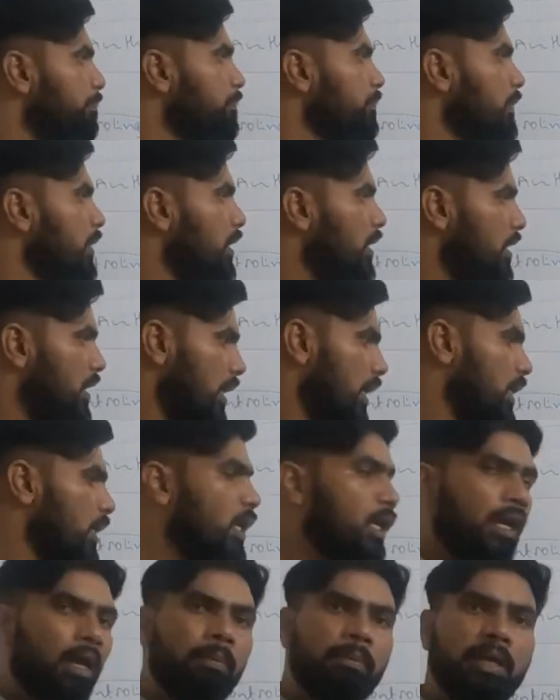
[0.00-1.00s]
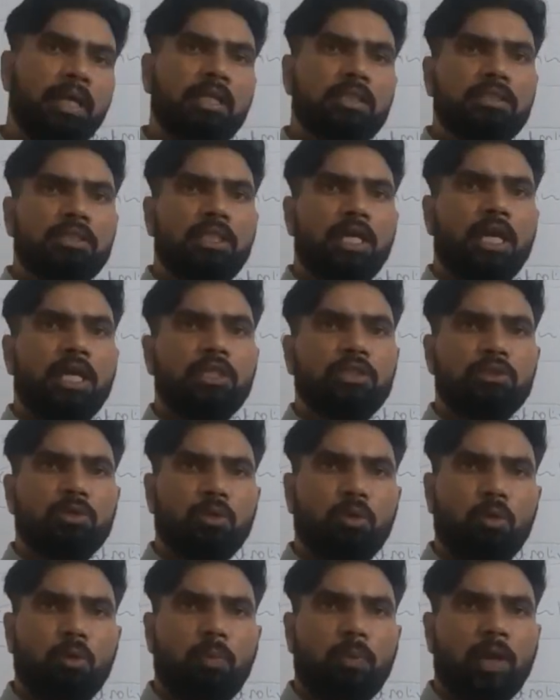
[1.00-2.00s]
right, means there is
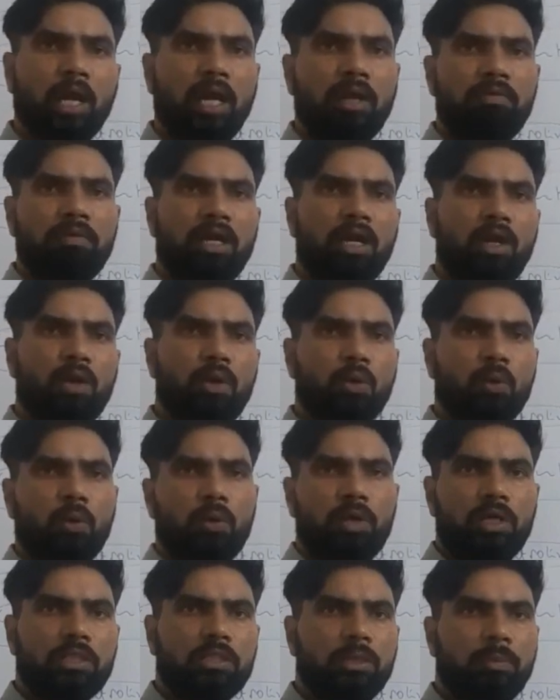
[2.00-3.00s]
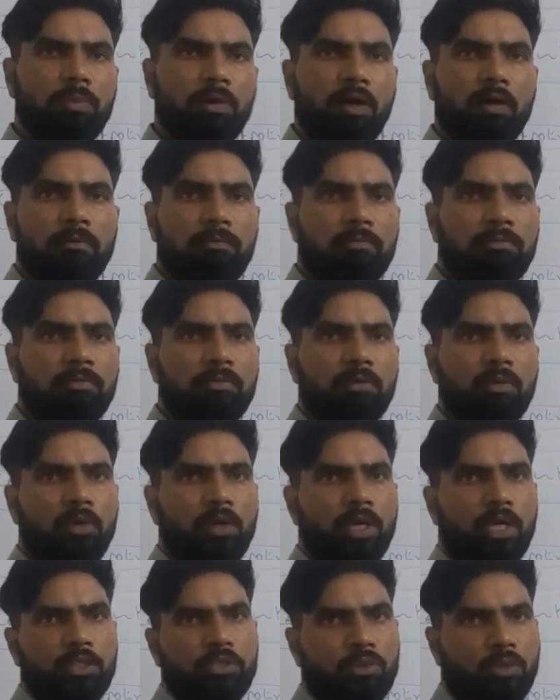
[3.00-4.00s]
no private ownership of
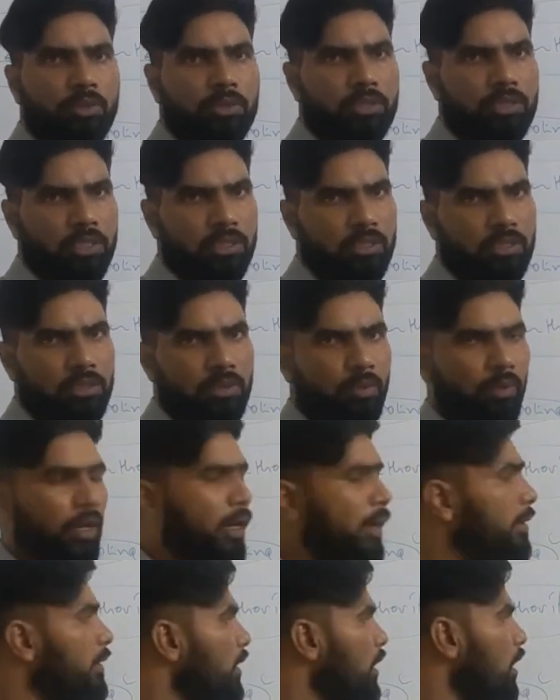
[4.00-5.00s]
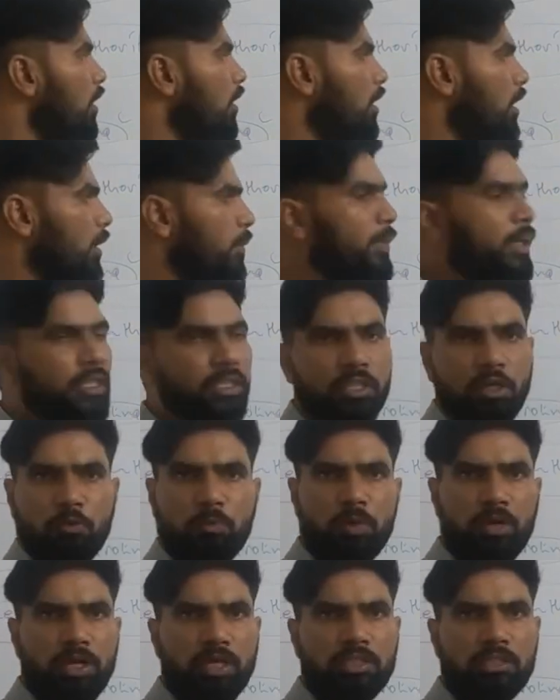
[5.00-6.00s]
resources. Okay, or means of
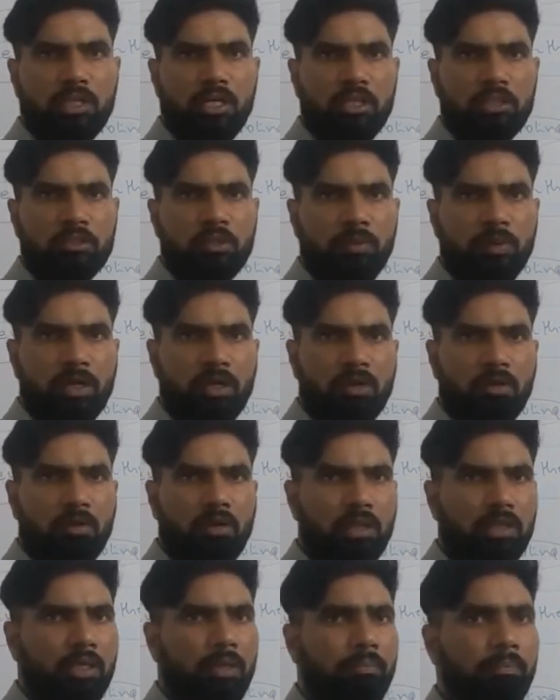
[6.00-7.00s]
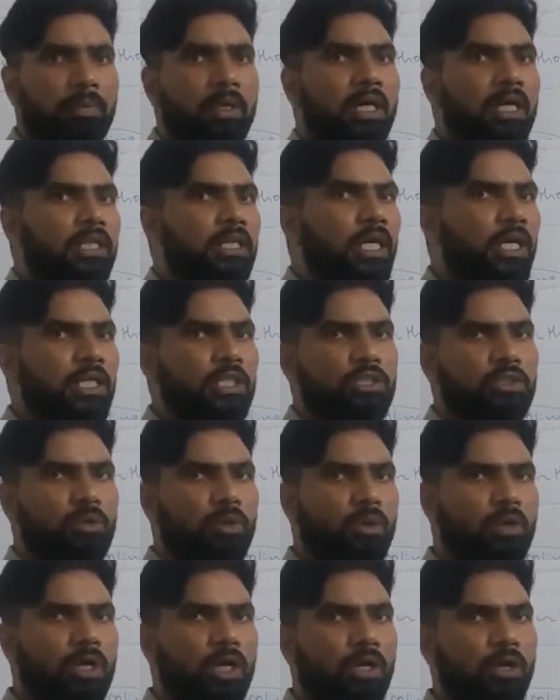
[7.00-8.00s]
production also we can call them. There is
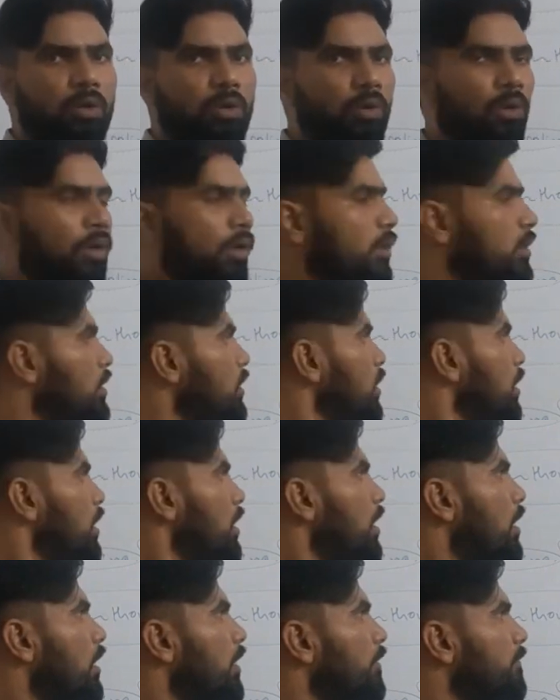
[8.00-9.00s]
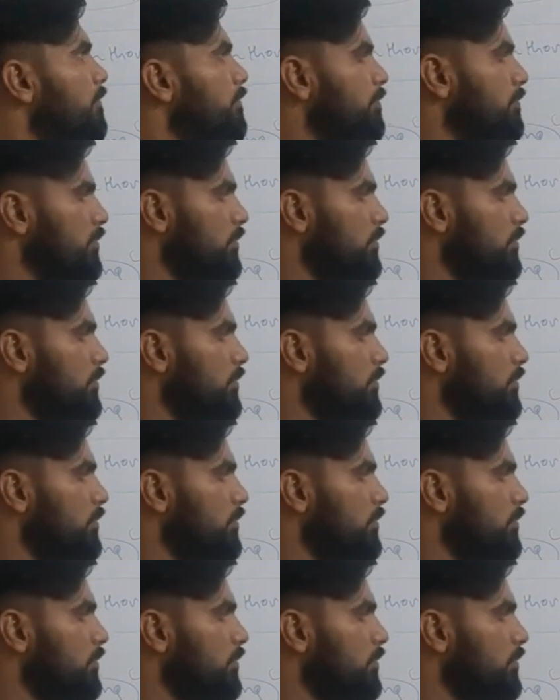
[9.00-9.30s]
no control of